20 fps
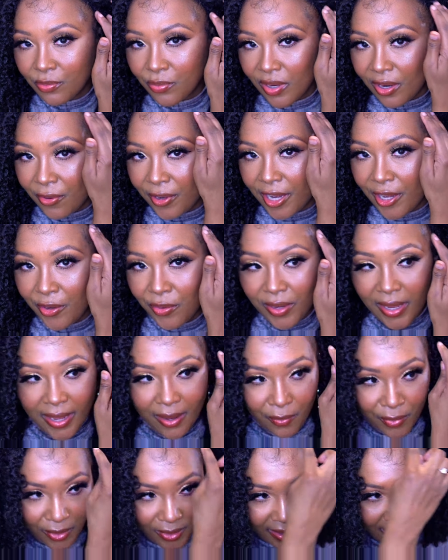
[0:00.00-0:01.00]
We already knew
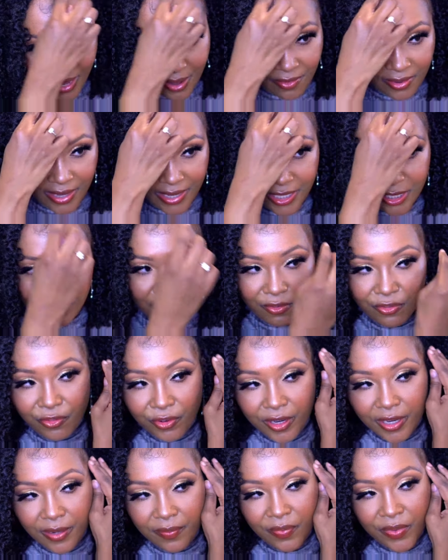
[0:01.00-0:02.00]
that. We only have lace in the
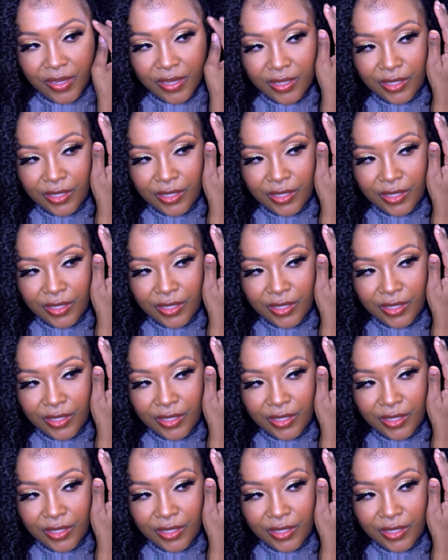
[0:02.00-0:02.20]
front.